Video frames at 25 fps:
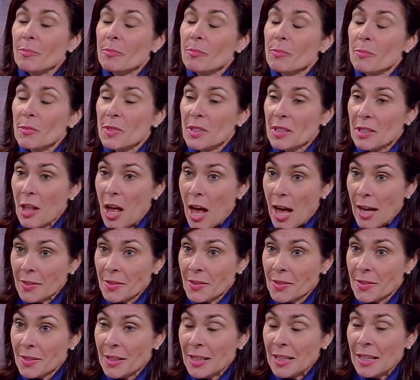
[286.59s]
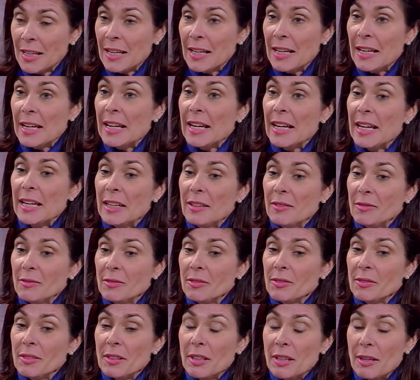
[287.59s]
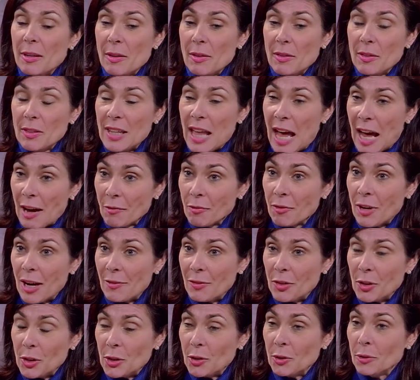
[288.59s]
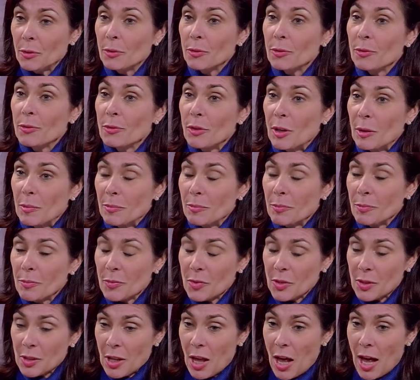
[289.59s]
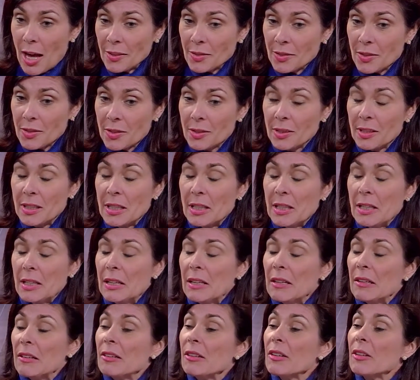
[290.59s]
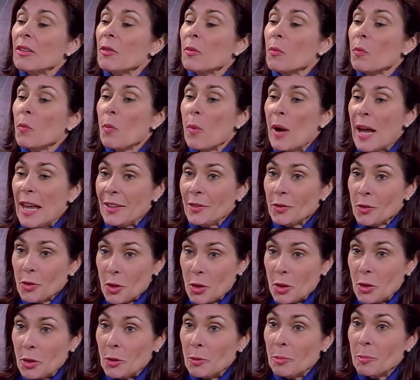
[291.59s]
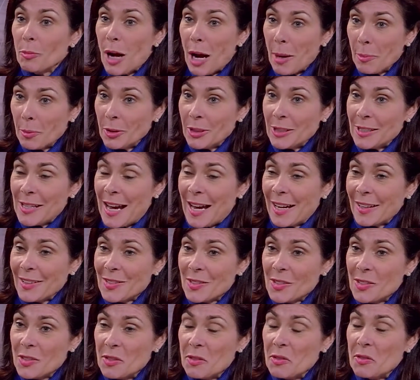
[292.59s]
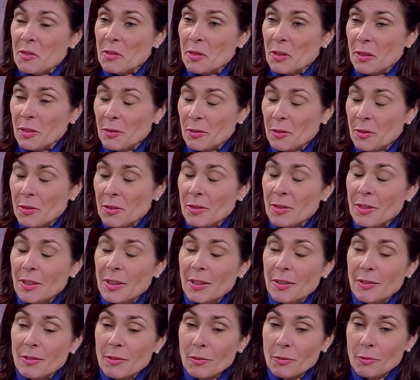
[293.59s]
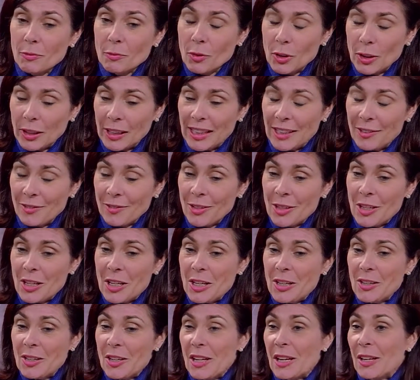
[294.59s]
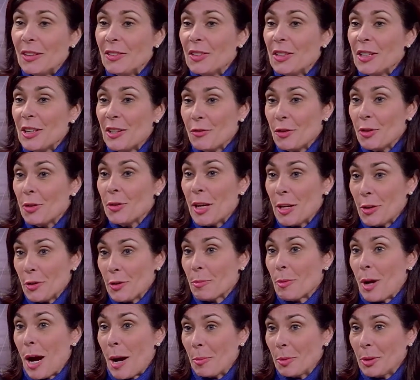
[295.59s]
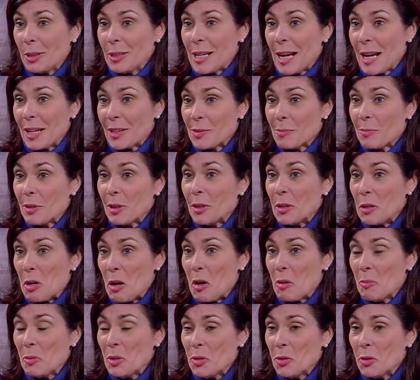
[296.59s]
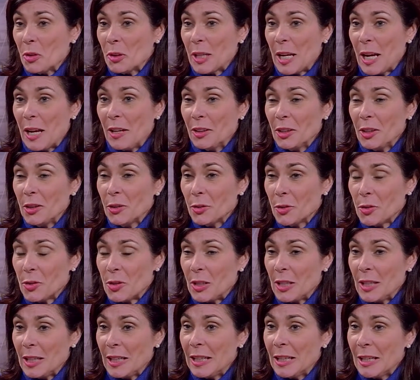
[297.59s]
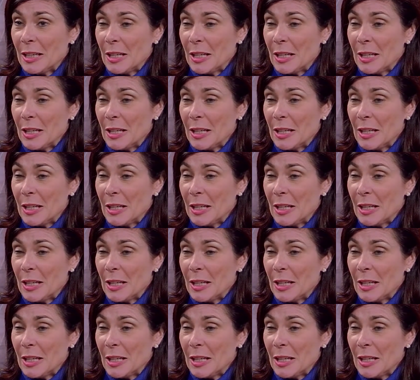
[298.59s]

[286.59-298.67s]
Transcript: slots. In that revenue from slots went to property tax relief. And if you get your property tax bill at home in York County, you'll see